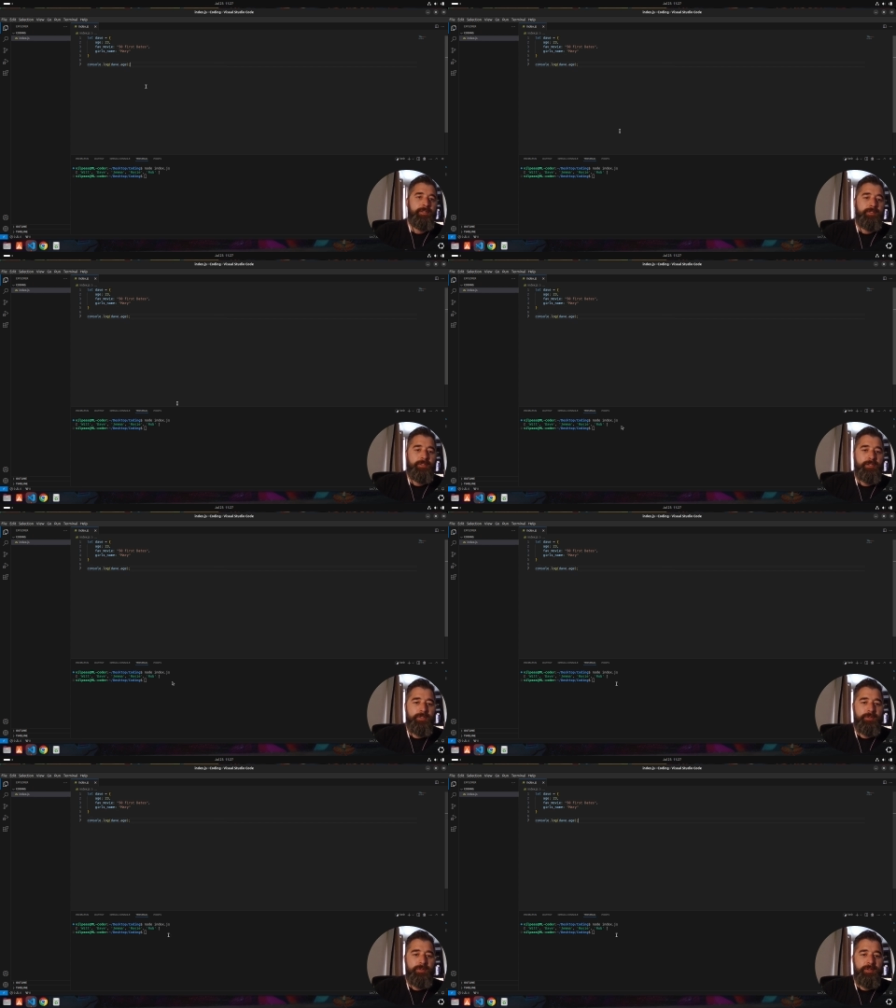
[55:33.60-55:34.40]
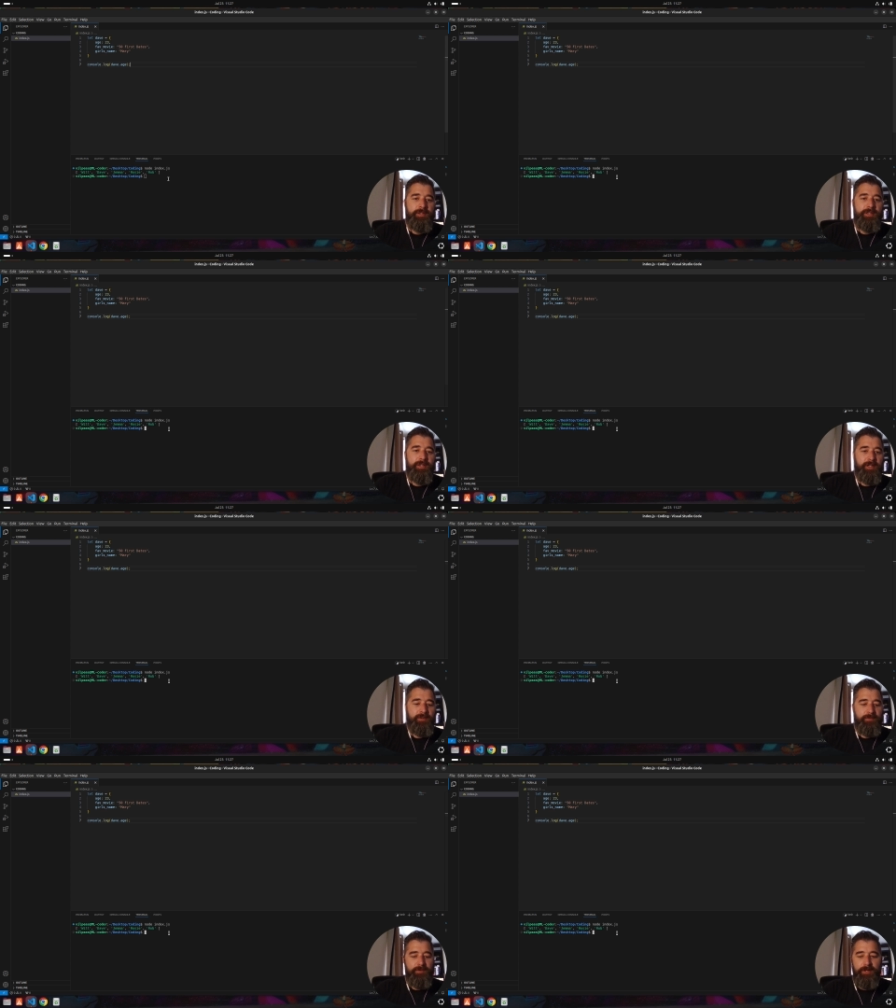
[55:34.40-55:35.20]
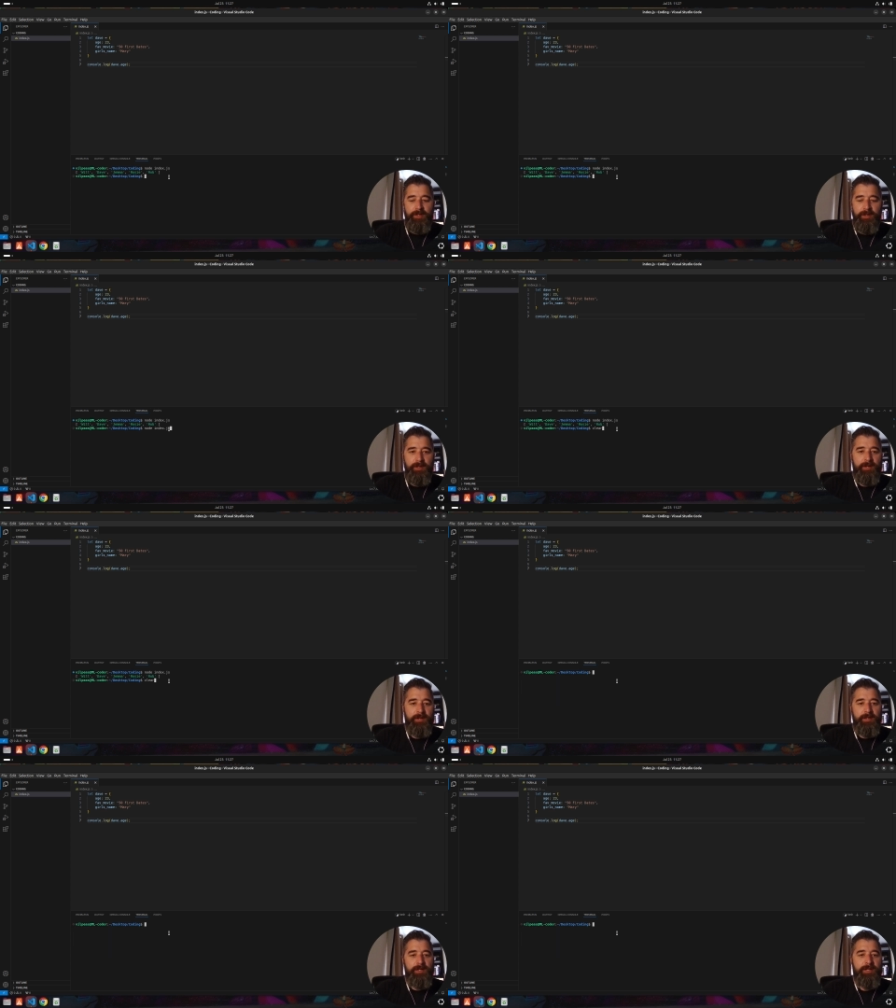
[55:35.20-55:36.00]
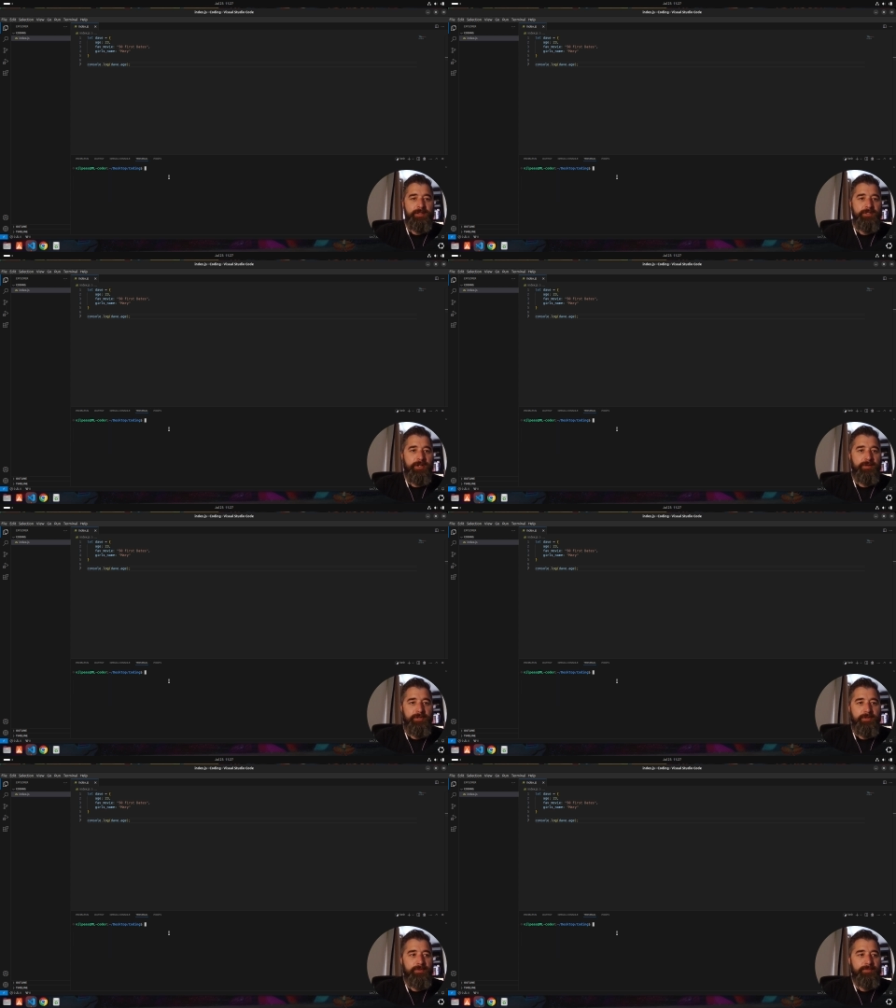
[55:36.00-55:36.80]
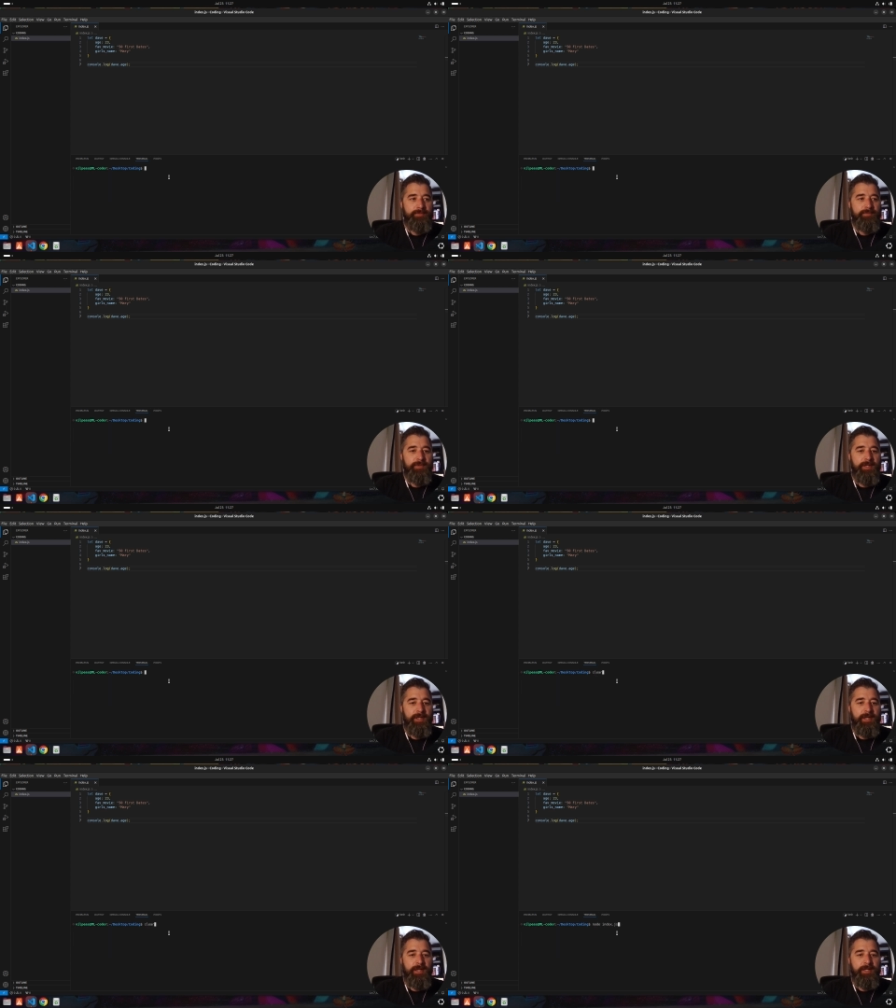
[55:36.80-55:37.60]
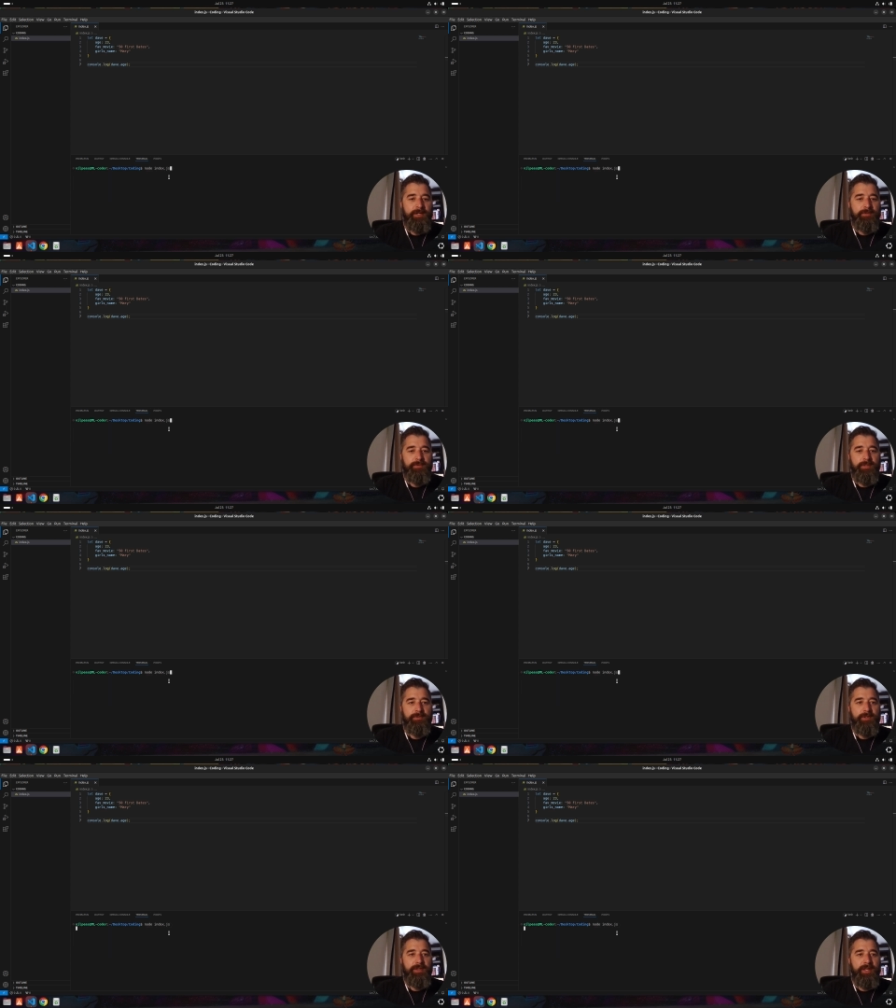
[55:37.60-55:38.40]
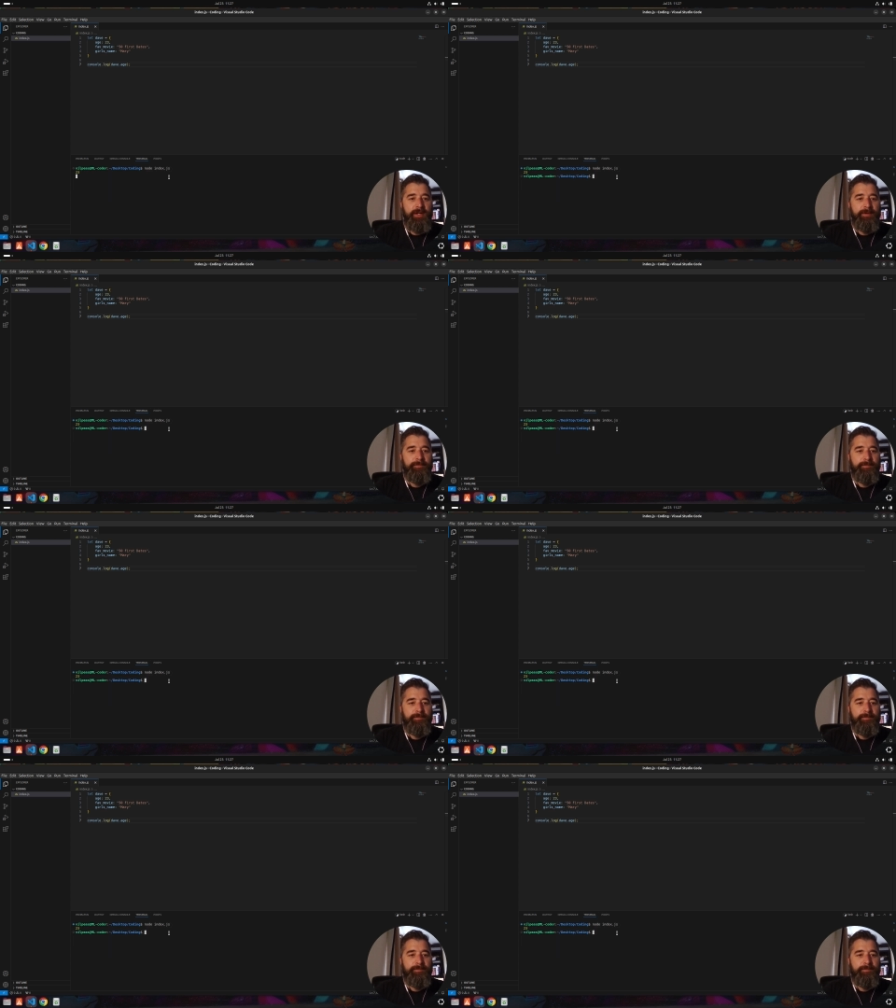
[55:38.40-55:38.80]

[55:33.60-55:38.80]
So if we clear the terminal and we run that,